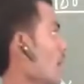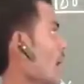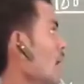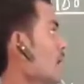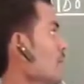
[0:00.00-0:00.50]

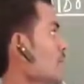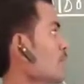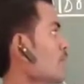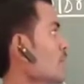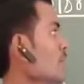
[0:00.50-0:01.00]
Always
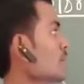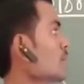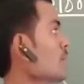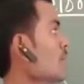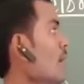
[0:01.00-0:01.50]

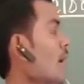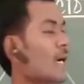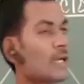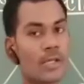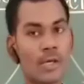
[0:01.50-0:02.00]
placed
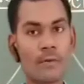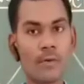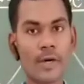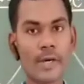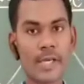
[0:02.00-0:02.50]
at the
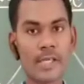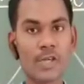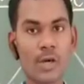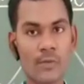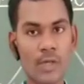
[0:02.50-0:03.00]
vertex
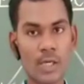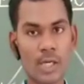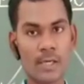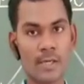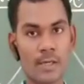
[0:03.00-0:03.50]
of the
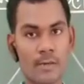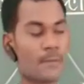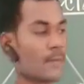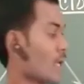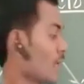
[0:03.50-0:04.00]
angle.
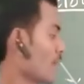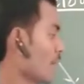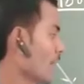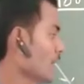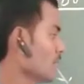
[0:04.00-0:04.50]

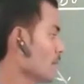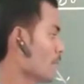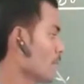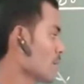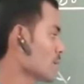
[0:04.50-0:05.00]
And
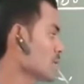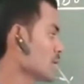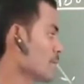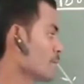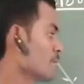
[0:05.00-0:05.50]

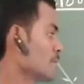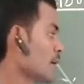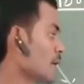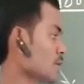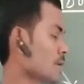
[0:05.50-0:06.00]

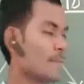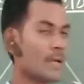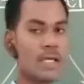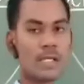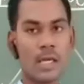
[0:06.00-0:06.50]
the
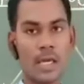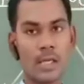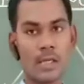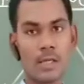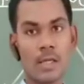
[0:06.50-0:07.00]
base
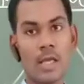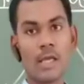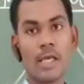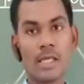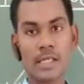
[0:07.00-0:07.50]
line
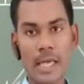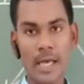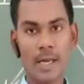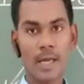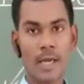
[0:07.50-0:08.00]
is
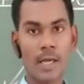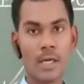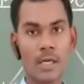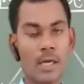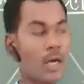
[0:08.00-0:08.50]

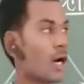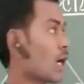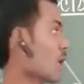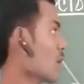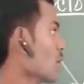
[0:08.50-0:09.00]
aligned
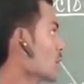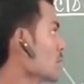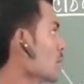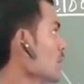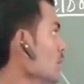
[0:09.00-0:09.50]
along
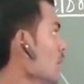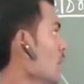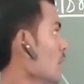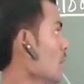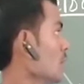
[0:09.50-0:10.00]

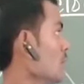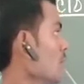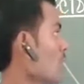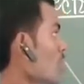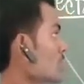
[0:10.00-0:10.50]
the
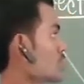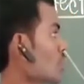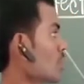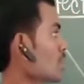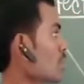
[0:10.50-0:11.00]

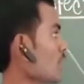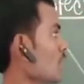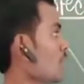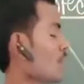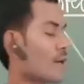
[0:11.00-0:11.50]

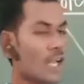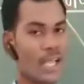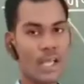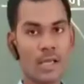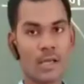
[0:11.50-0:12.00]
horizontal
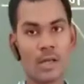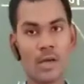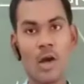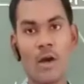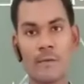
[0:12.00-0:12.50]

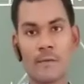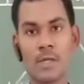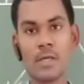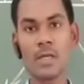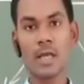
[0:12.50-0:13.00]
ray of
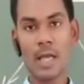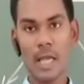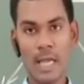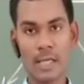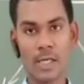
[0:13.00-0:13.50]

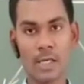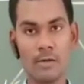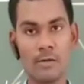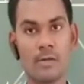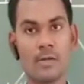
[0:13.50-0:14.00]
the
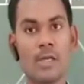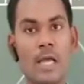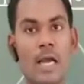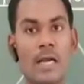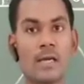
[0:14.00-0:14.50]
angle.
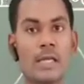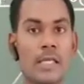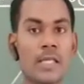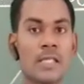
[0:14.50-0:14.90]
And